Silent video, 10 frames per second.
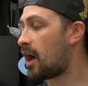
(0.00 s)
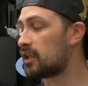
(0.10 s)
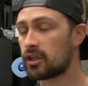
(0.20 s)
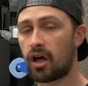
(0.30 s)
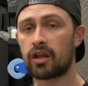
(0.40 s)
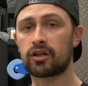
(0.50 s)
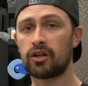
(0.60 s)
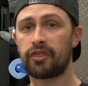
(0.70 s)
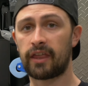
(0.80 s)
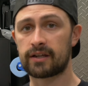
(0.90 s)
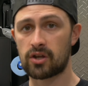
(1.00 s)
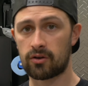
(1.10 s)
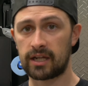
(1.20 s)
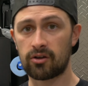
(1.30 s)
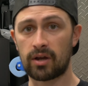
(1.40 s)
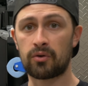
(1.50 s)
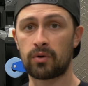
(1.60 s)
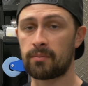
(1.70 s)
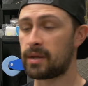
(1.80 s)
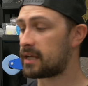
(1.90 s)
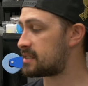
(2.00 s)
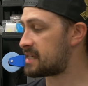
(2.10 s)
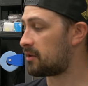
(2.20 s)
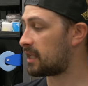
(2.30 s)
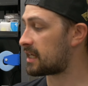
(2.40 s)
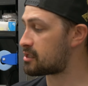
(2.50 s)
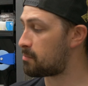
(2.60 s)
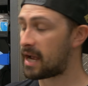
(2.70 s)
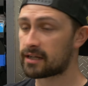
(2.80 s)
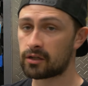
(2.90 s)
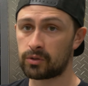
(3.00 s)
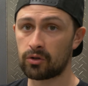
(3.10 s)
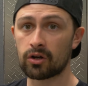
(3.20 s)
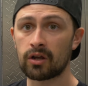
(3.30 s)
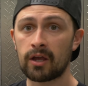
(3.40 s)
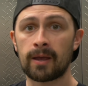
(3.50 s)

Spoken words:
A lot of good things are here. I don't want to make it sound like it's a bad computer.